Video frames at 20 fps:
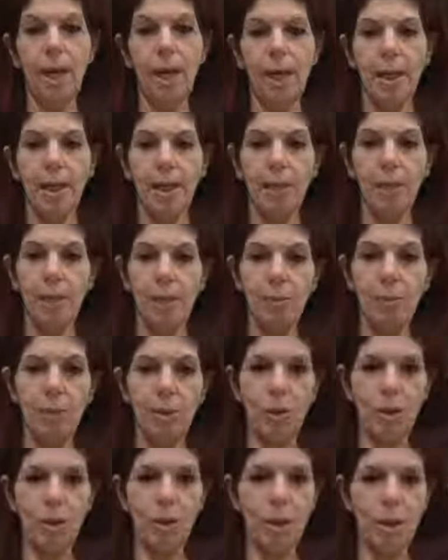And it didn't
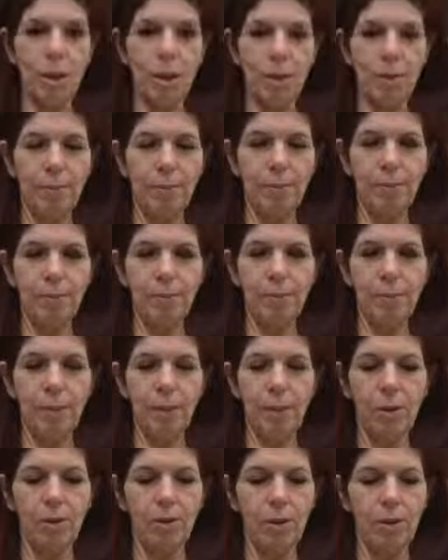work, did it?
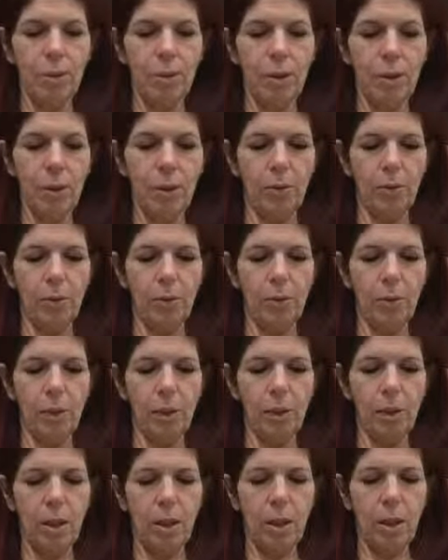Because you were there for
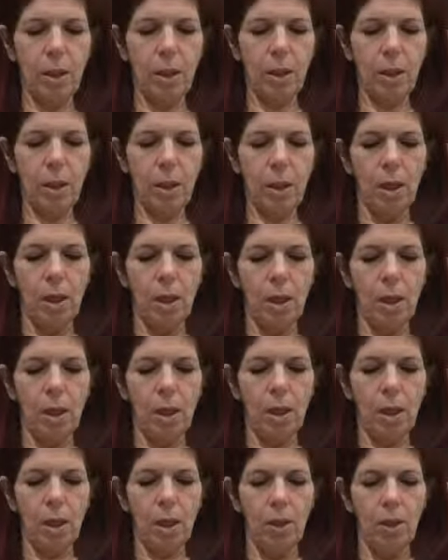me
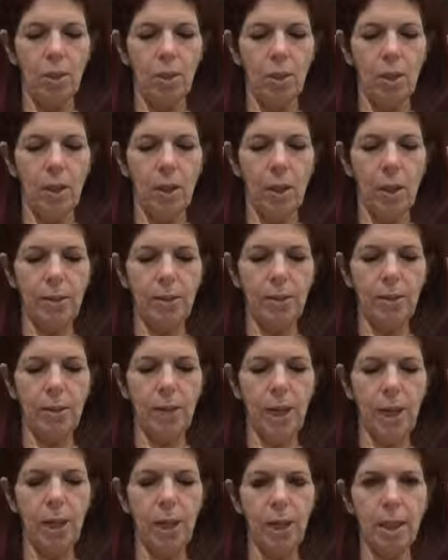when Daniel
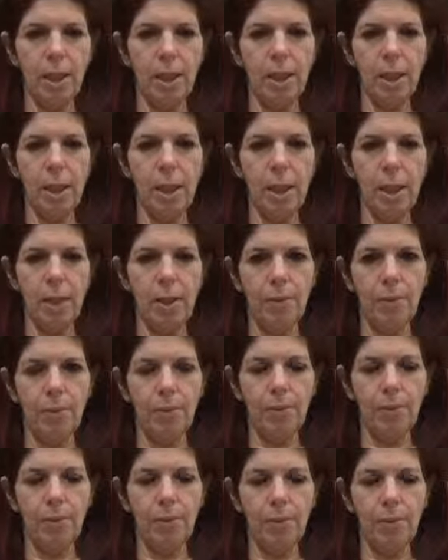died, and
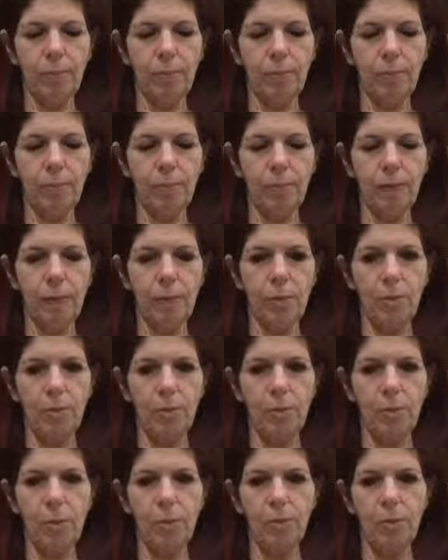I was
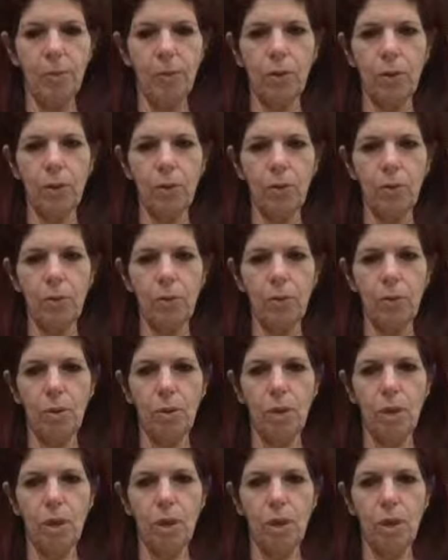there for you
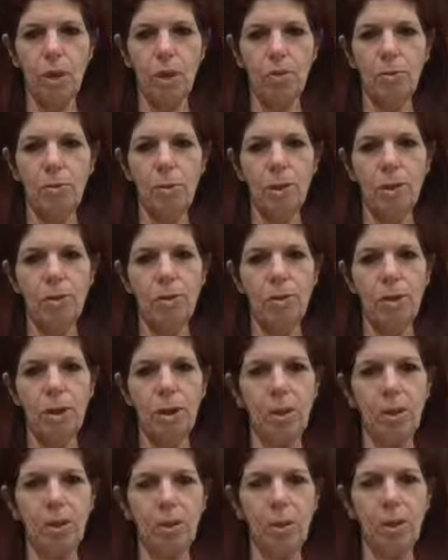as much as I
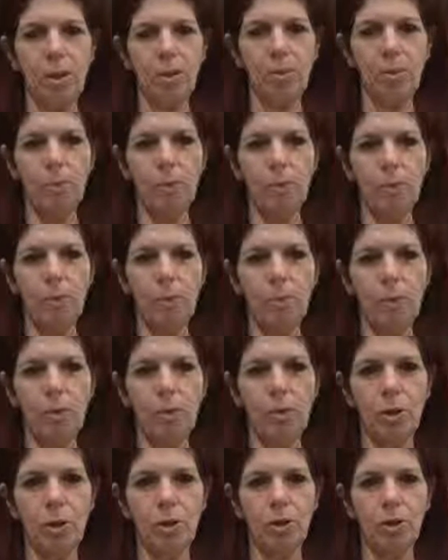could when
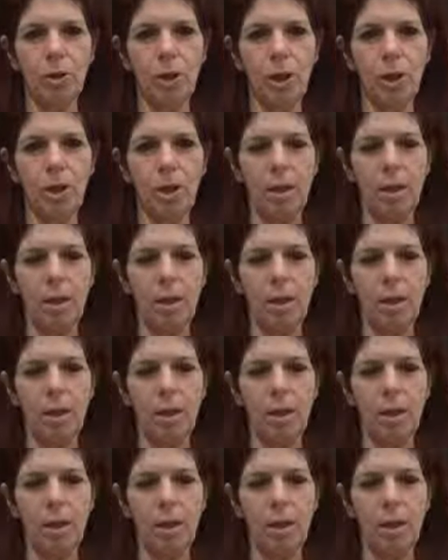Jeff died.